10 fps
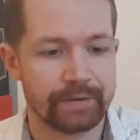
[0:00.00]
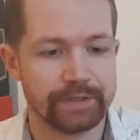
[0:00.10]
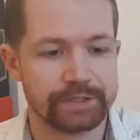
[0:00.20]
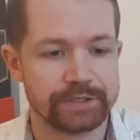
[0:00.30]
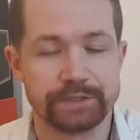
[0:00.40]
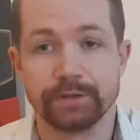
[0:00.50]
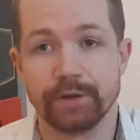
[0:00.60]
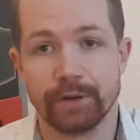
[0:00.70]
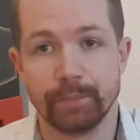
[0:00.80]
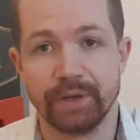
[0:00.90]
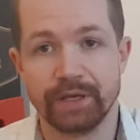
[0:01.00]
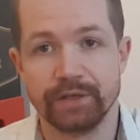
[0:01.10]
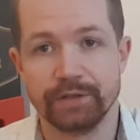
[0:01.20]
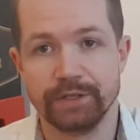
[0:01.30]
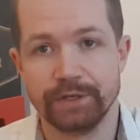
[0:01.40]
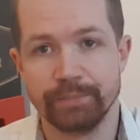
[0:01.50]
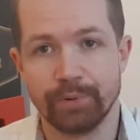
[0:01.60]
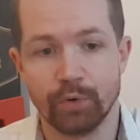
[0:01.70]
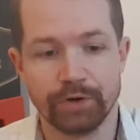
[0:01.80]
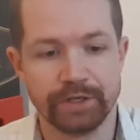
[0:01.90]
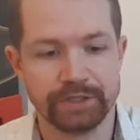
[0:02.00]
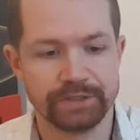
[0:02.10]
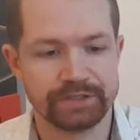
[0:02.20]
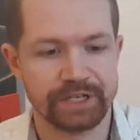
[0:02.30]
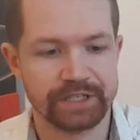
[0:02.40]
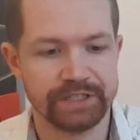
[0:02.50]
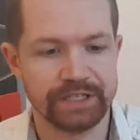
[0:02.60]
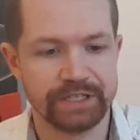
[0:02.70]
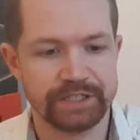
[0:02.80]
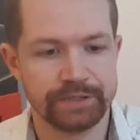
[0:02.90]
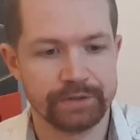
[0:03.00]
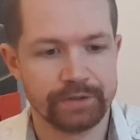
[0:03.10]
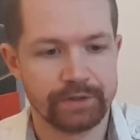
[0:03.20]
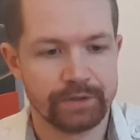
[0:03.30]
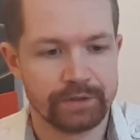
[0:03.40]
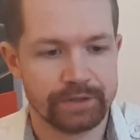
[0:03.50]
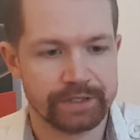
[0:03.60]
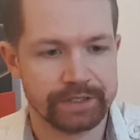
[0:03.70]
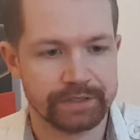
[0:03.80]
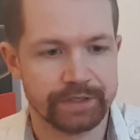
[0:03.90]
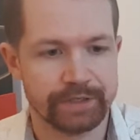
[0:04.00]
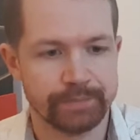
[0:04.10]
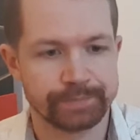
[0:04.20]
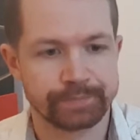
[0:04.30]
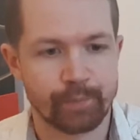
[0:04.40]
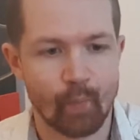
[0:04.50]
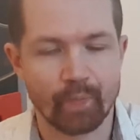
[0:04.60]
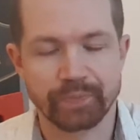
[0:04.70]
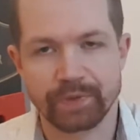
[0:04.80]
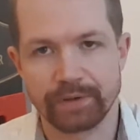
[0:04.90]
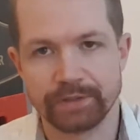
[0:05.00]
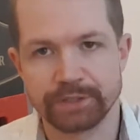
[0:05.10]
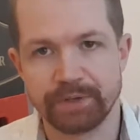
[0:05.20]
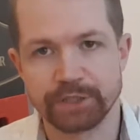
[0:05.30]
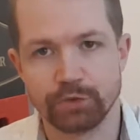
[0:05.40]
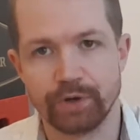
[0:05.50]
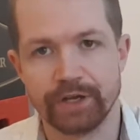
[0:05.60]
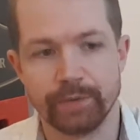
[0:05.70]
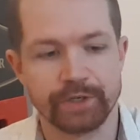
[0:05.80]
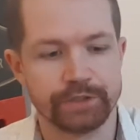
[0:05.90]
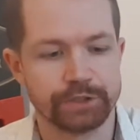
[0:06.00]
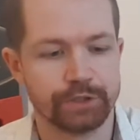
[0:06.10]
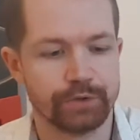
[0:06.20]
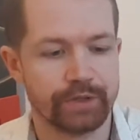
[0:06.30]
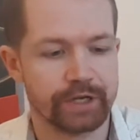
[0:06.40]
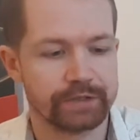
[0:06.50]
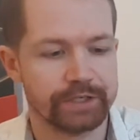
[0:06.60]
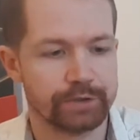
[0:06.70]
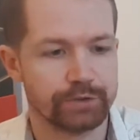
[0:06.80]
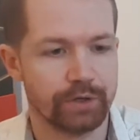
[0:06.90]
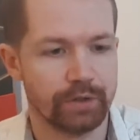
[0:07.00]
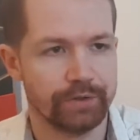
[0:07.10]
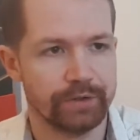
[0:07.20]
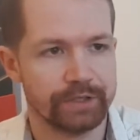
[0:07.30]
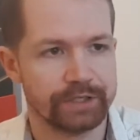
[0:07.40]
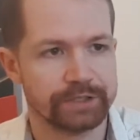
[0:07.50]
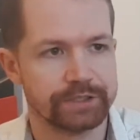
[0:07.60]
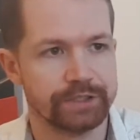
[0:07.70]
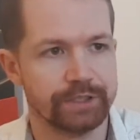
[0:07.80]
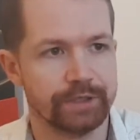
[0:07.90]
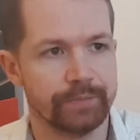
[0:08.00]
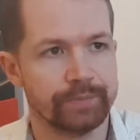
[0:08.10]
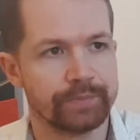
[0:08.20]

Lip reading: is making the pouring technique in a special way. I'm gonna show you that later on, as I